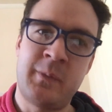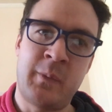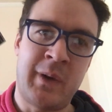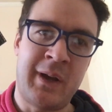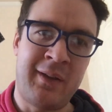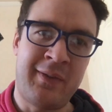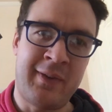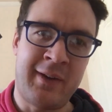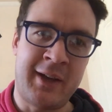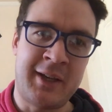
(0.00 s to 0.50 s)

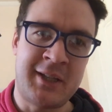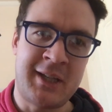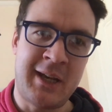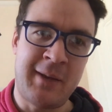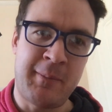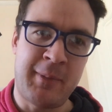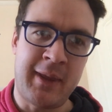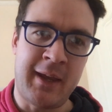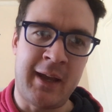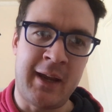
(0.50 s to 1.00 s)
Wi-Fi
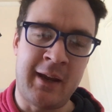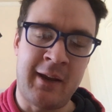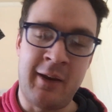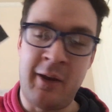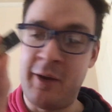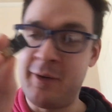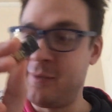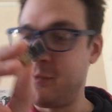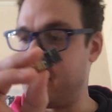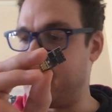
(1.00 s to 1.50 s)
chip that I can
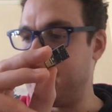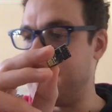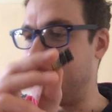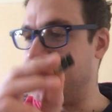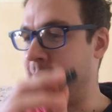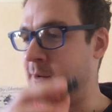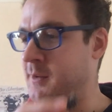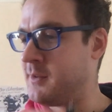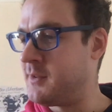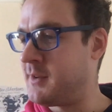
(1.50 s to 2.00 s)
hopefully
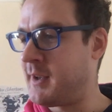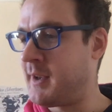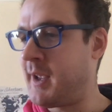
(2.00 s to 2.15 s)
use to